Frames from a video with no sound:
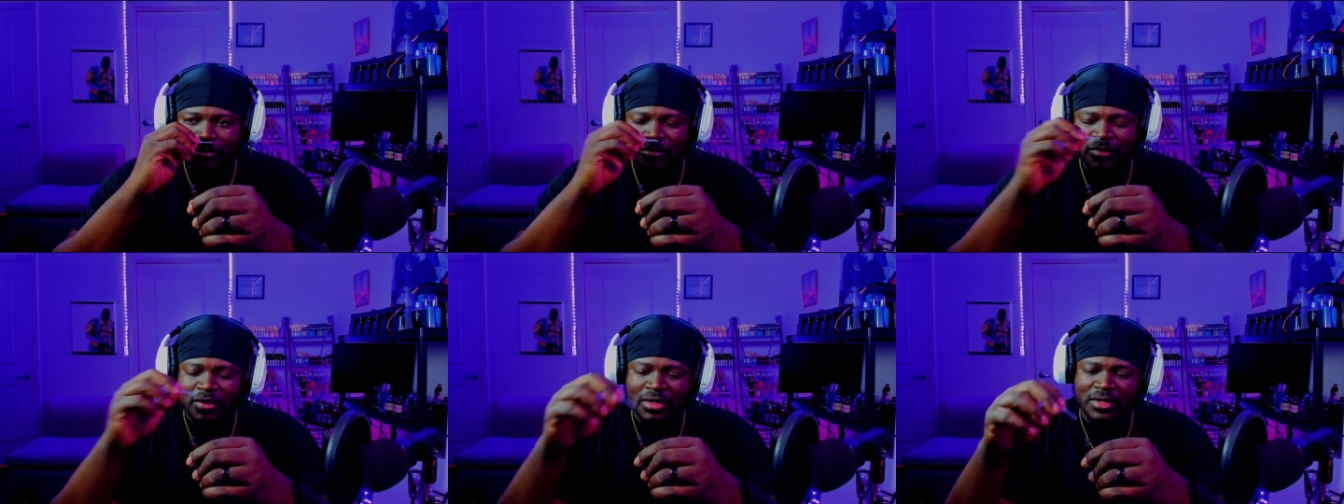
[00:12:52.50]

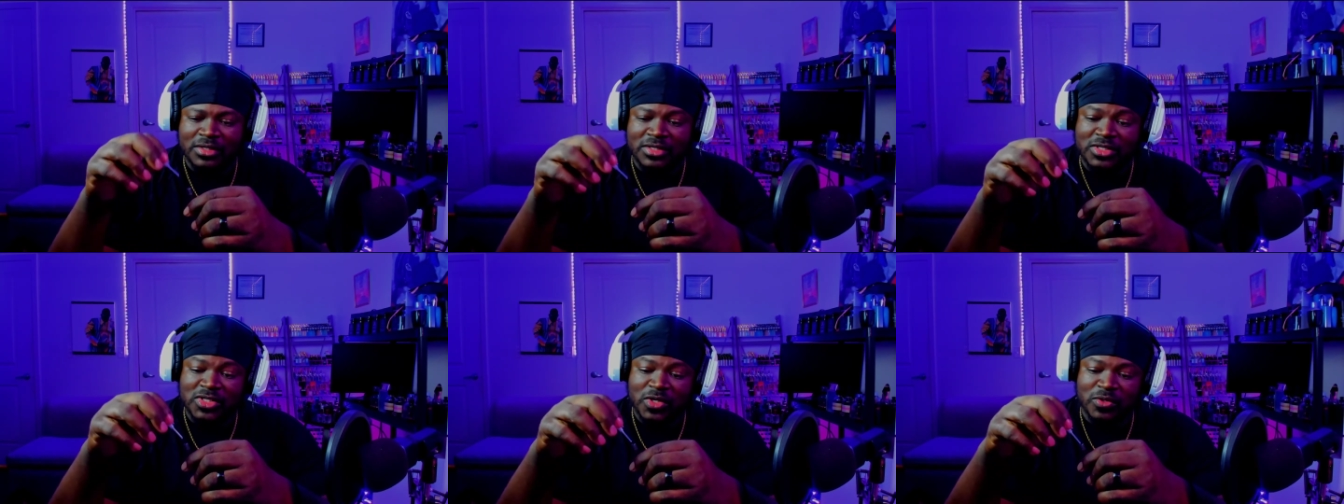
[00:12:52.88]
It's
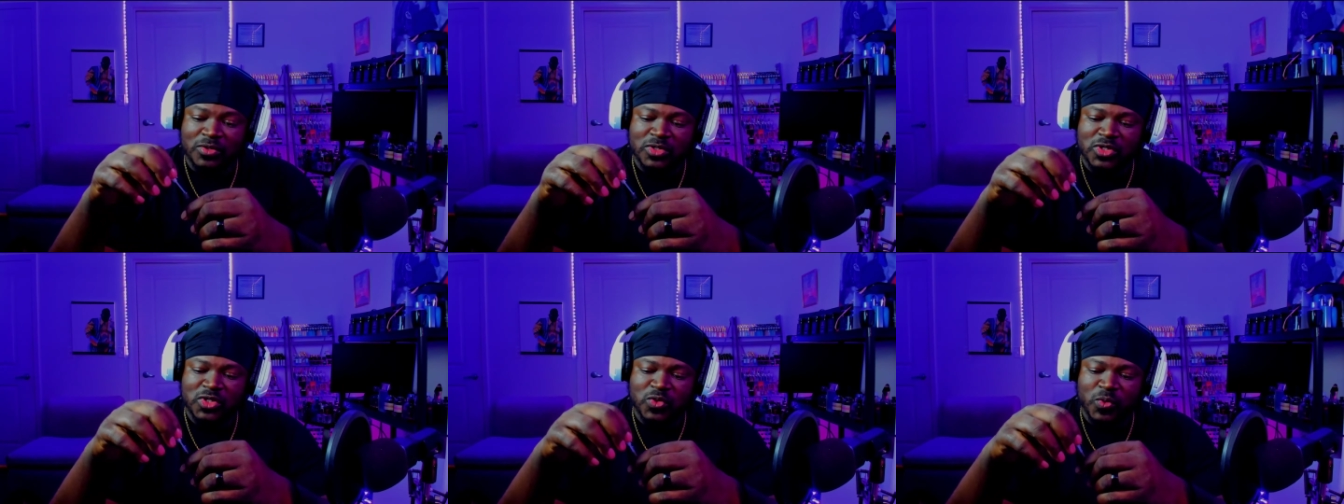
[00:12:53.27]
so
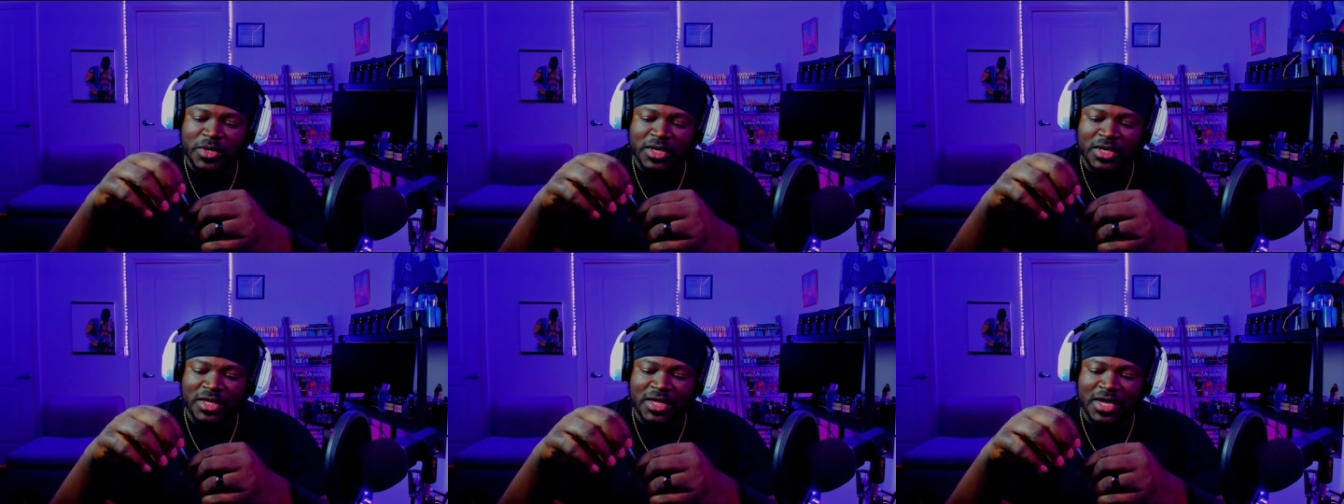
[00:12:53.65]

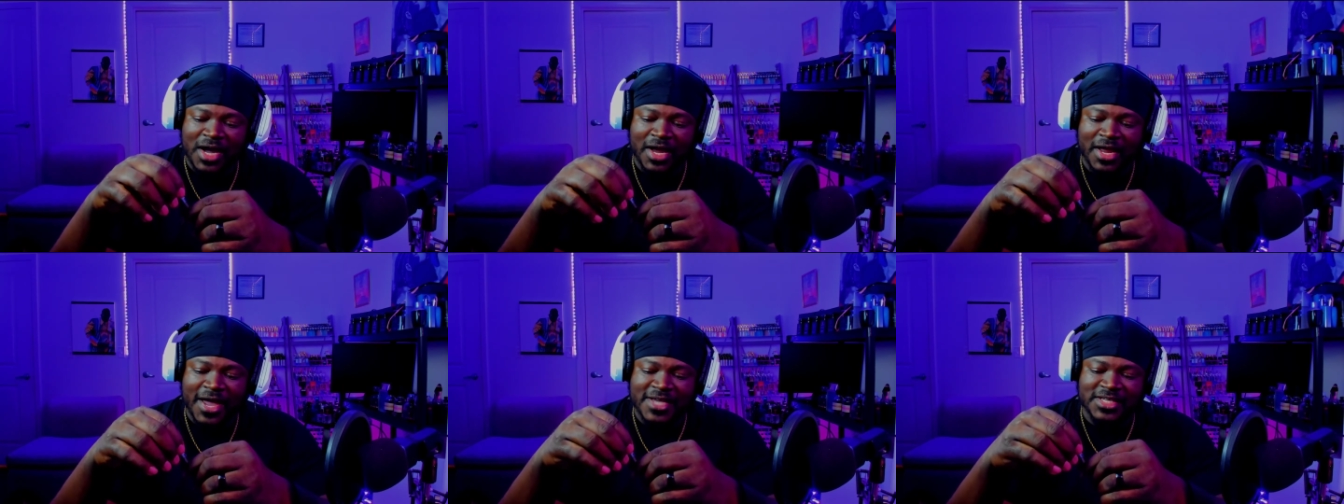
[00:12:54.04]
sweet. It
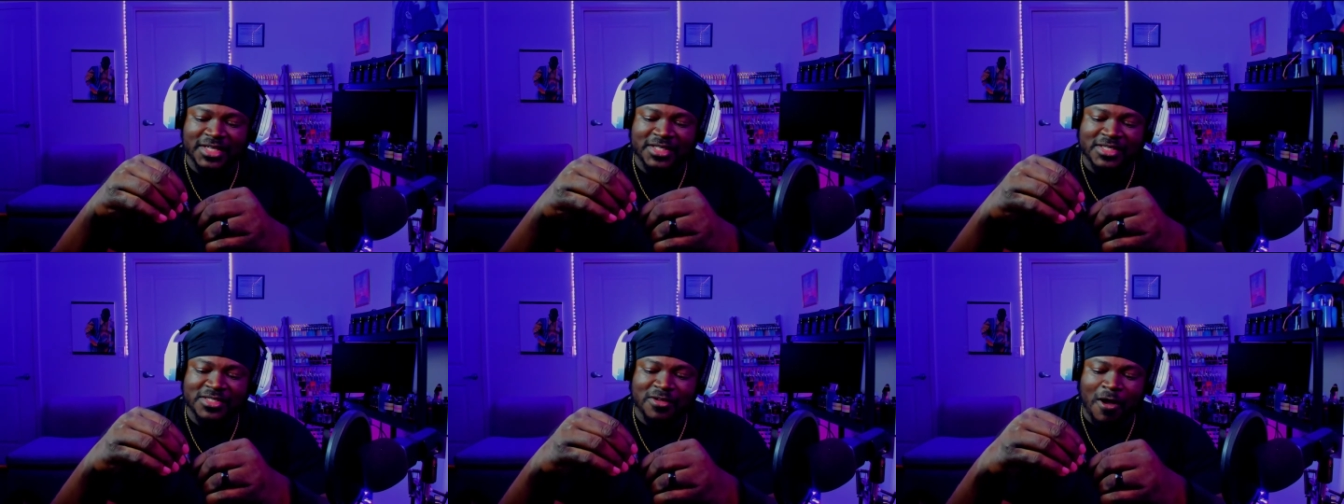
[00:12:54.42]
kind of has like
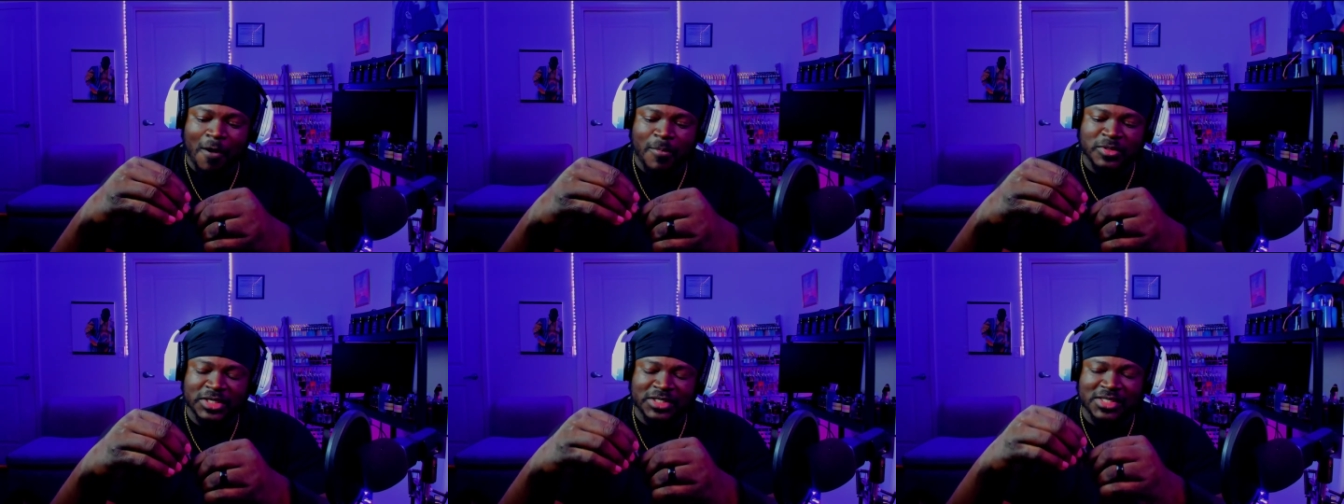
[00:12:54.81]
this,
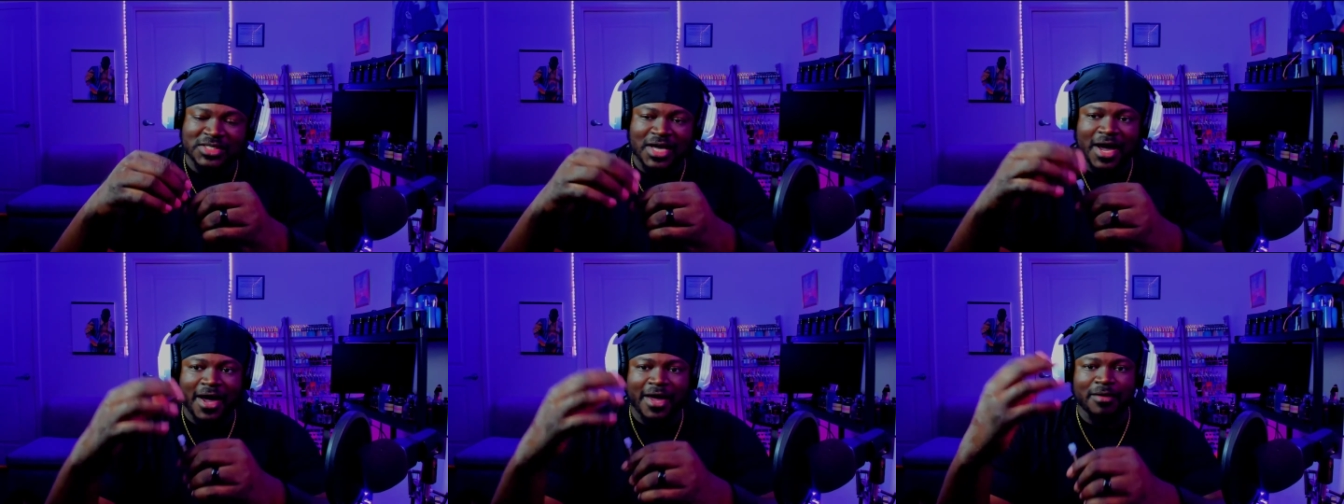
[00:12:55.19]
almost like this
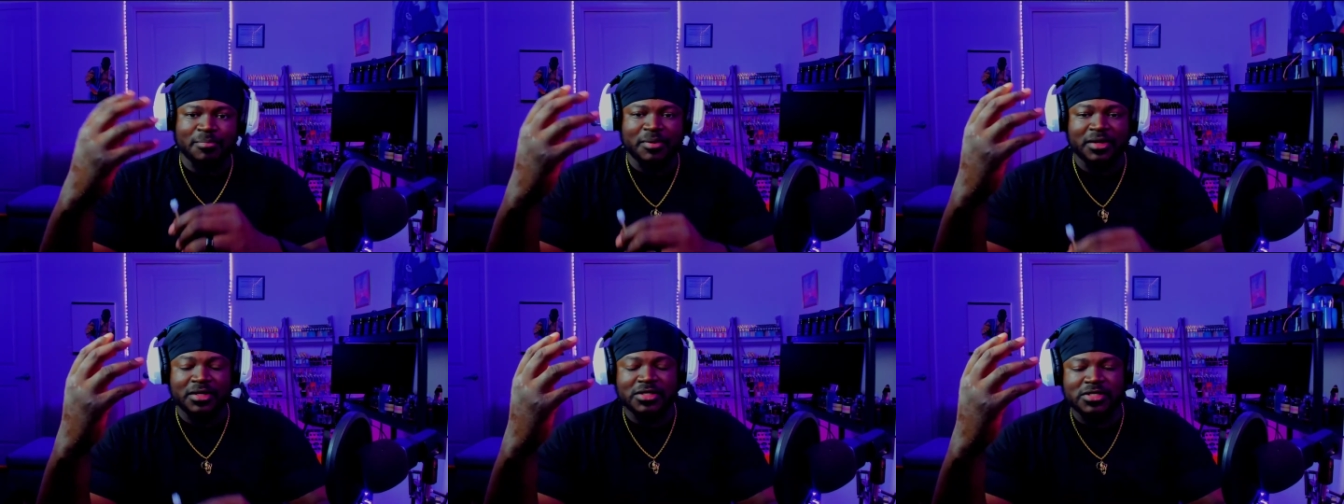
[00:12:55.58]
high
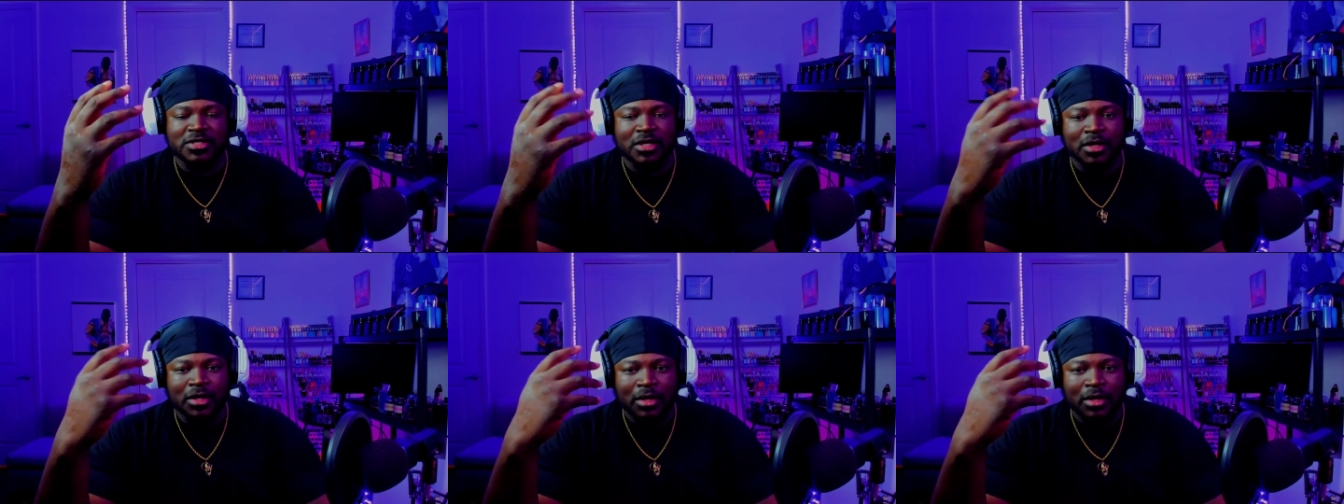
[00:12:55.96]
pitch,